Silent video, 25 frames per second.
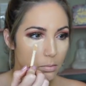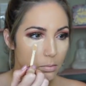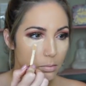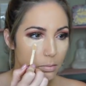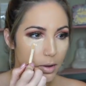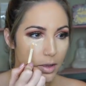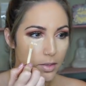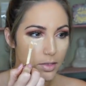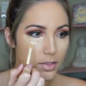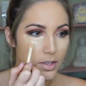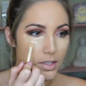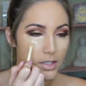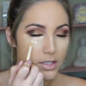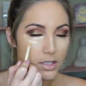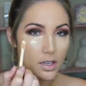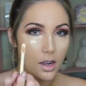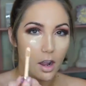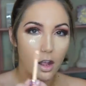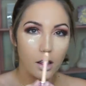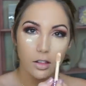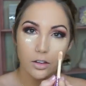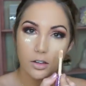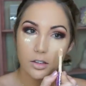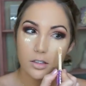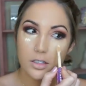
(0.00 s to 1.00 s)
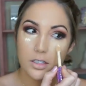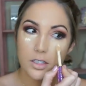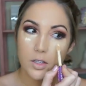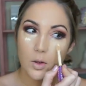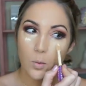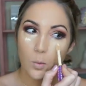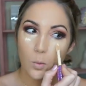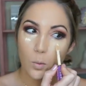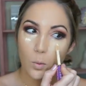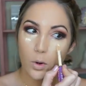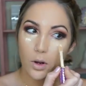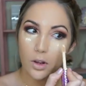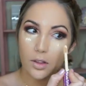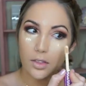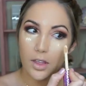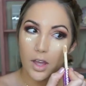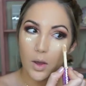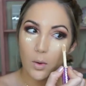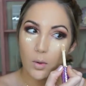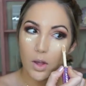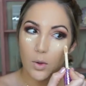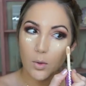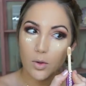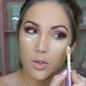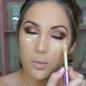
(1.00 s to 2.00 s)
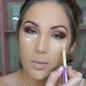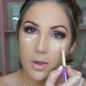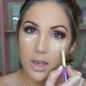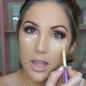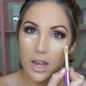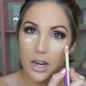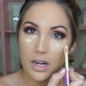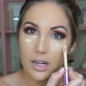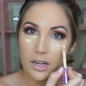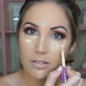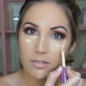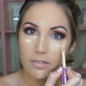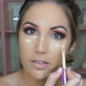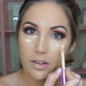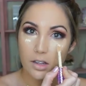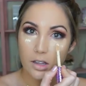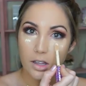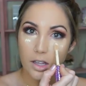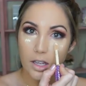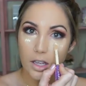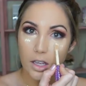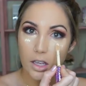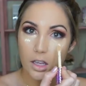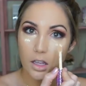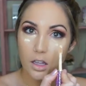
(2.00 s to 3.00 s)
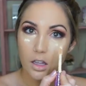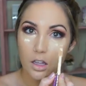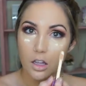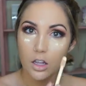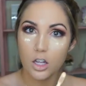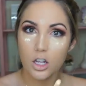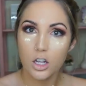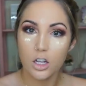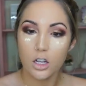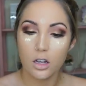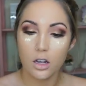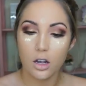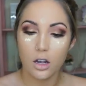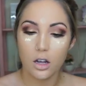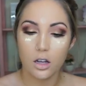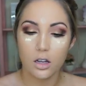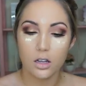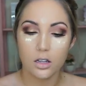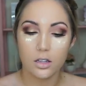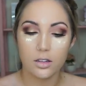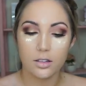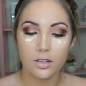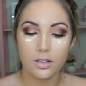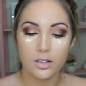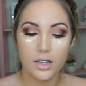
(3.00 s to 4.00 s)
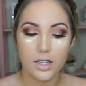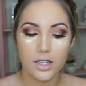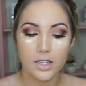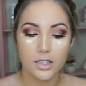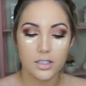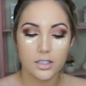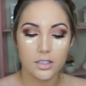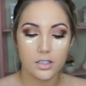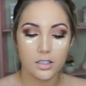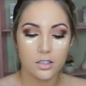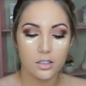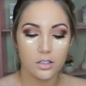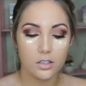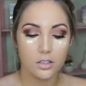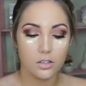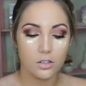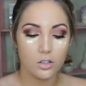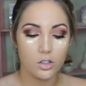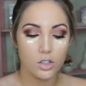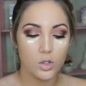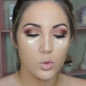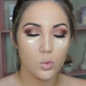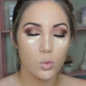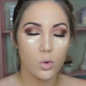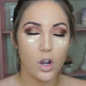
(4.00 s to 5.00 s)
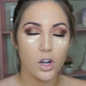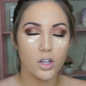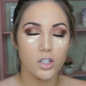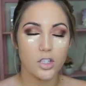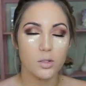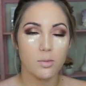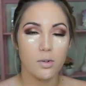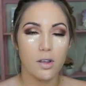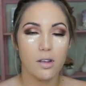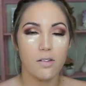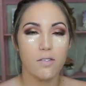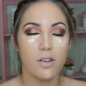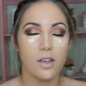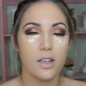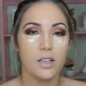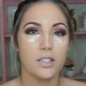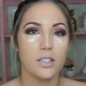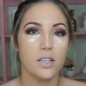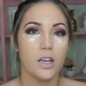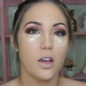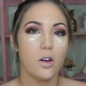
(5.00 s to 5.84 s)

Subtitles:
But this color doesn't work that well with me, and I feel like this just washes my face